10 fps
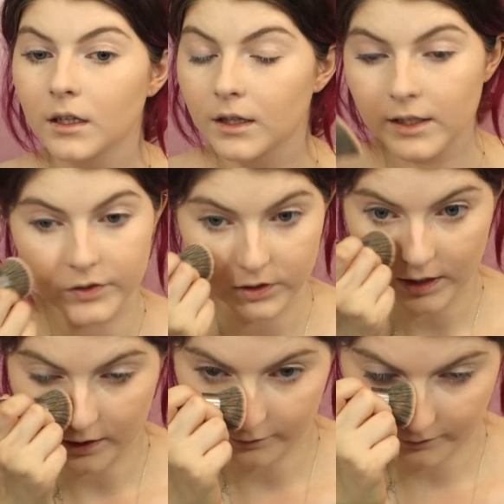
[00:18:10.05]
this
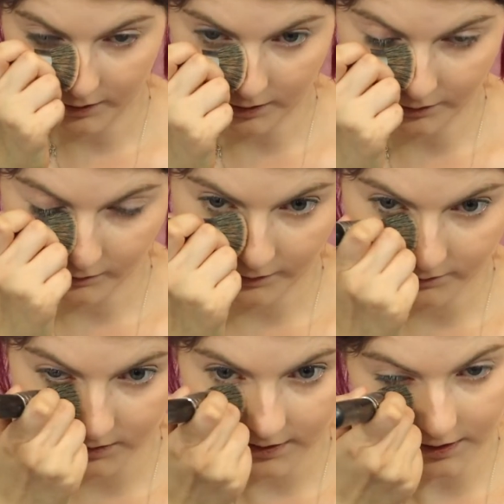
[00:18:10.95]
stuff, you know, it
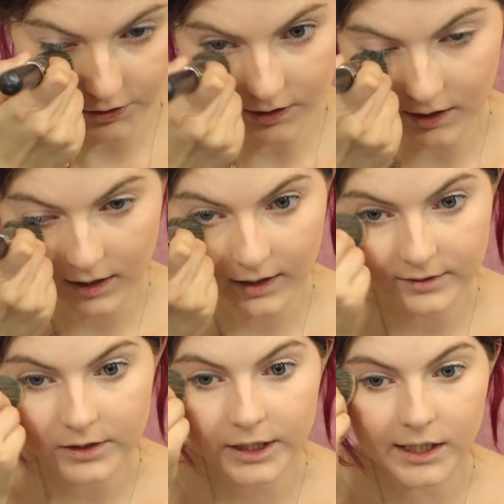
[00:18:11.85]
gives it the extra
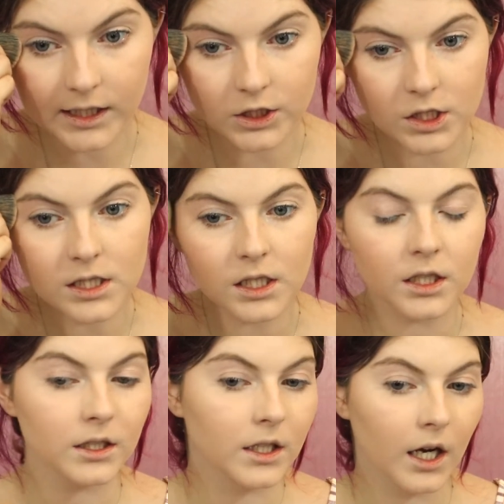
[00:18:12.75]
coverage, it's a
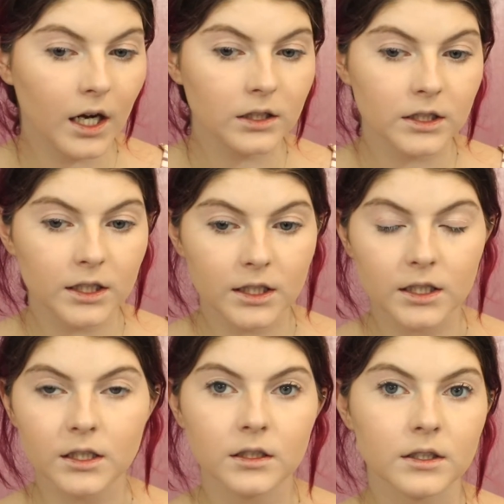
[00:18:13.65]
good
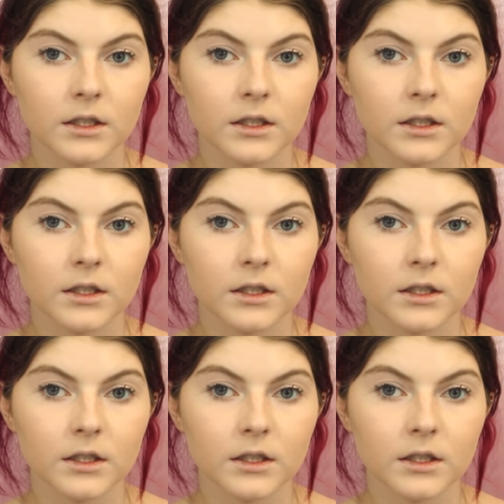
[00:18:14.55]
color,